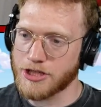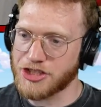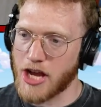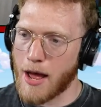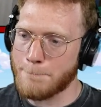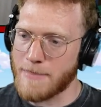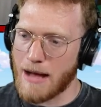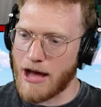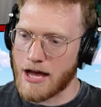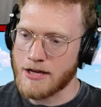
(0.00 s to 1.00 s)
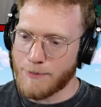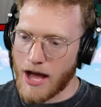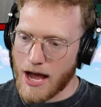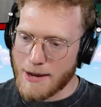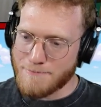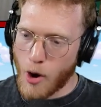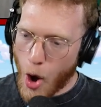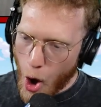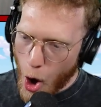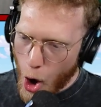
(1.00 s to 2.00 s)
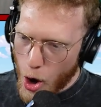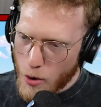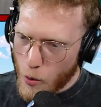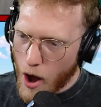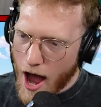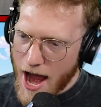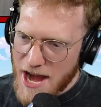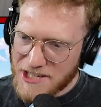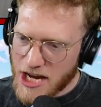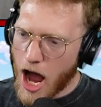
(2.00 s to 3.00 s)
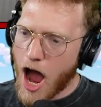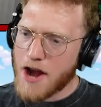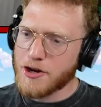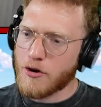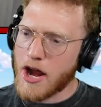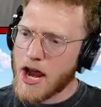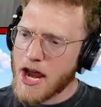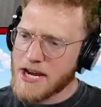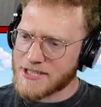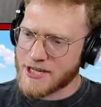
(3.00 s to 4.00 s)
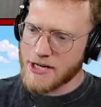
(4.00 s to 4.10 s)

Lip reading: the shop, mama, to buy more white concrete.